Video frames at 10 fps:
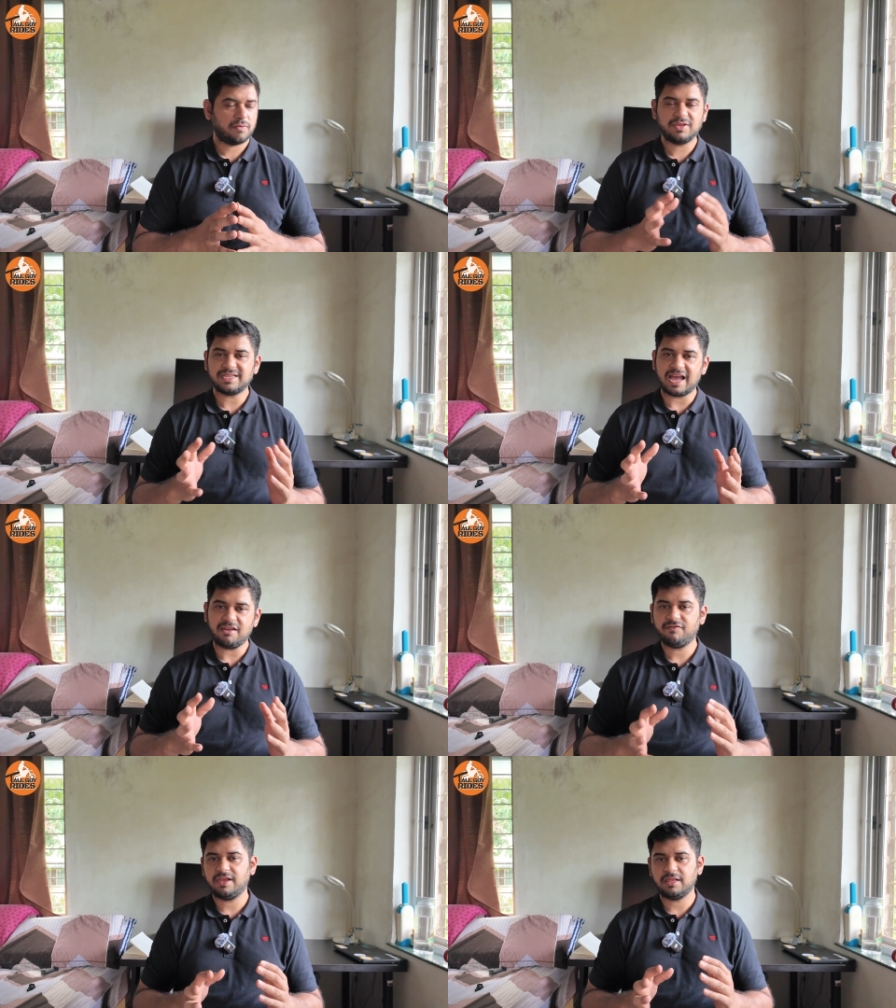which
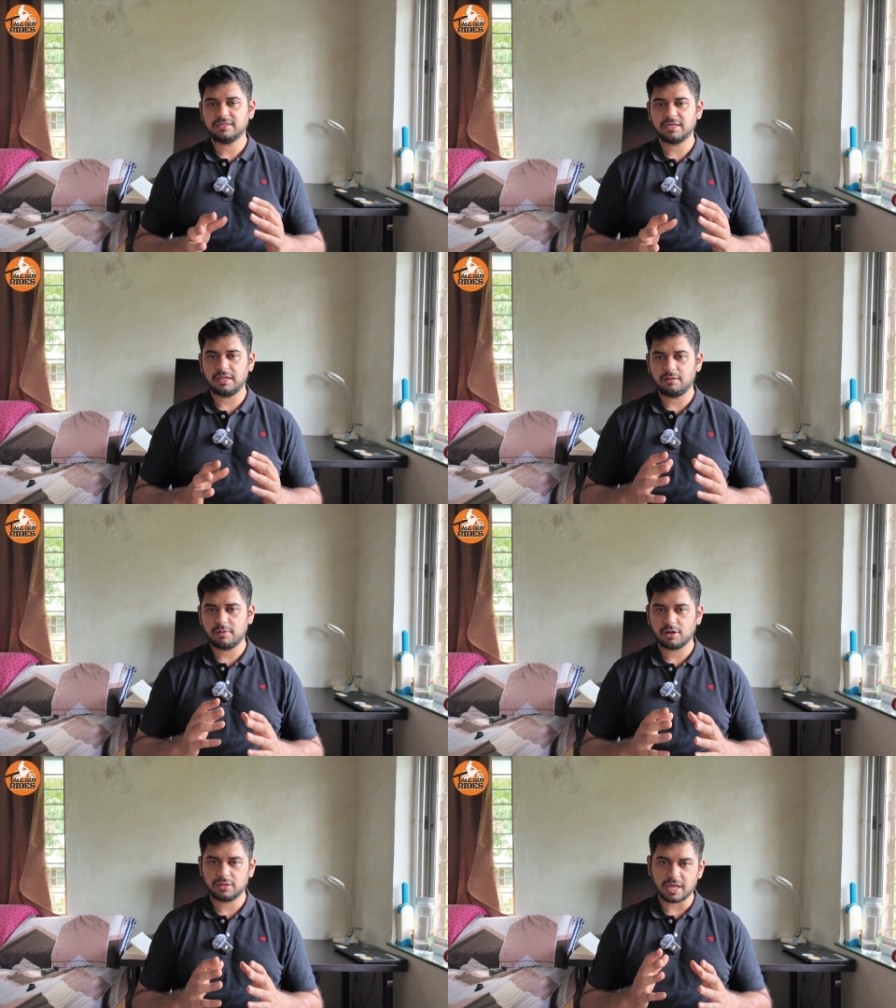I feel is a little
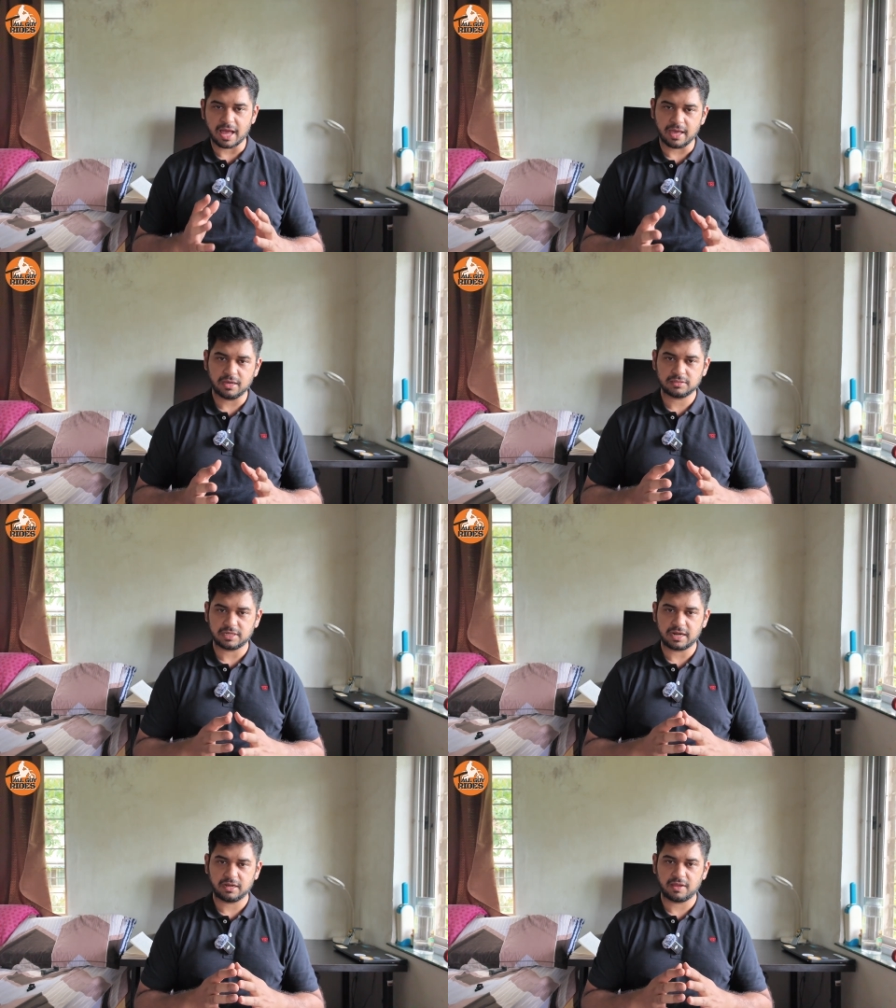bit on the higher
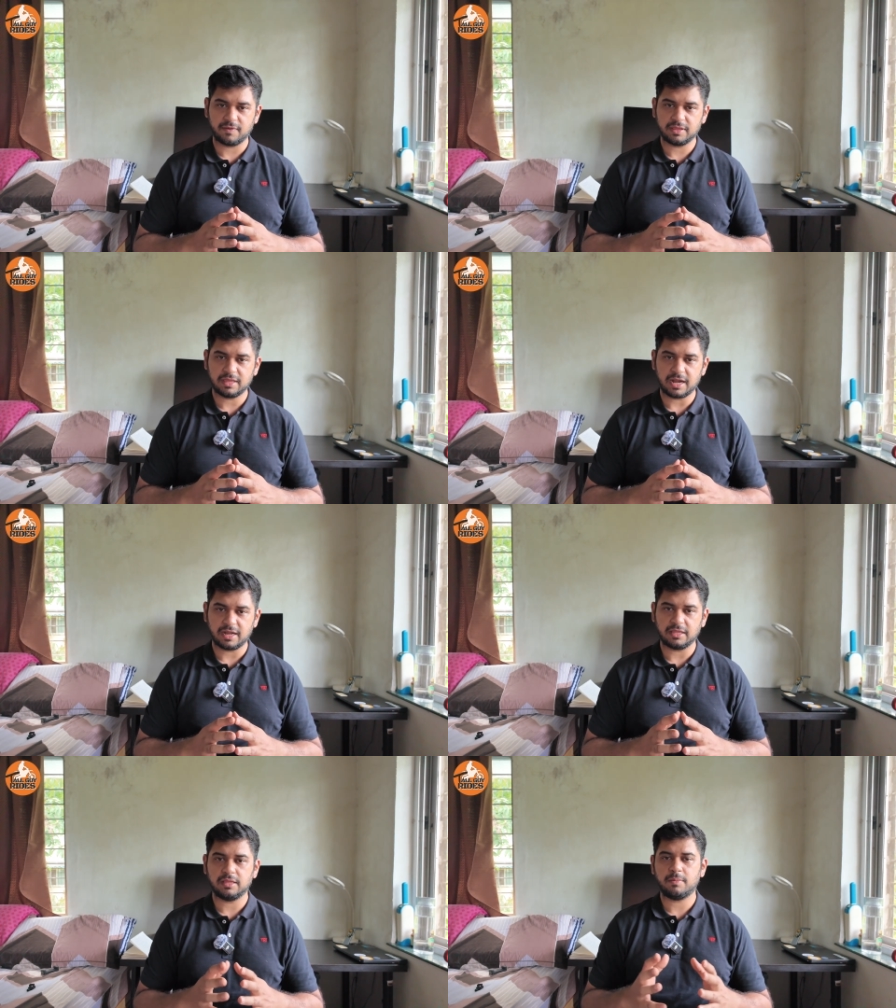side, given
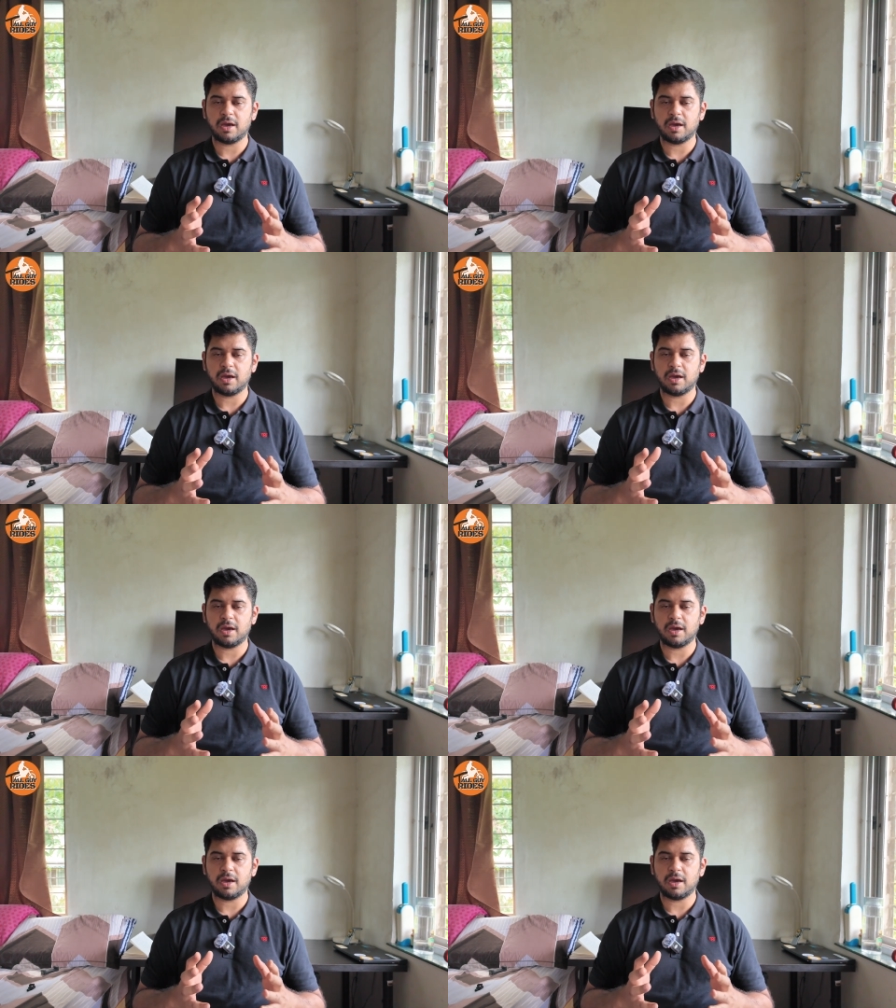that in the